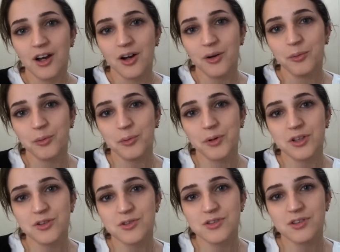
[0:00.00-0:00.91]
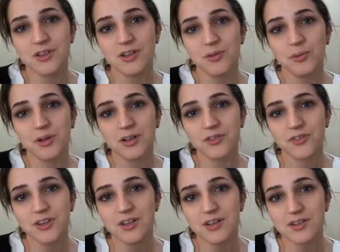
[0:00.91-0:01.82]
When you see one of
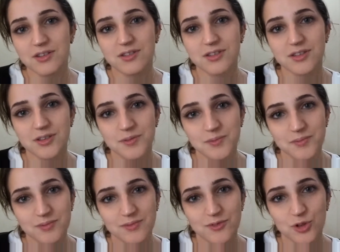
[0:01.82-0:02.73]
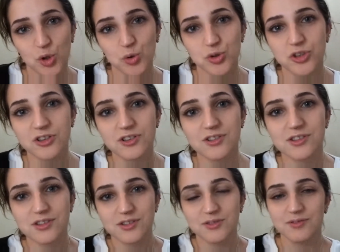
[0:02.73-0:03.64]
these
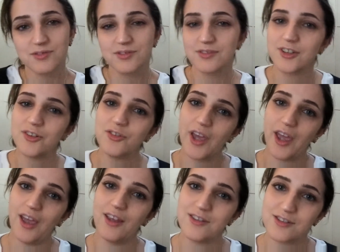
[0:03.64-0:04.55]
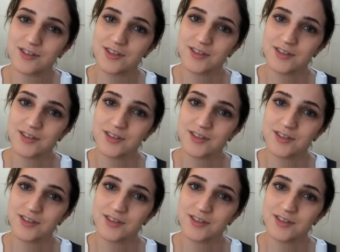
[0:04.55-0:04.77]
soldiers of hate,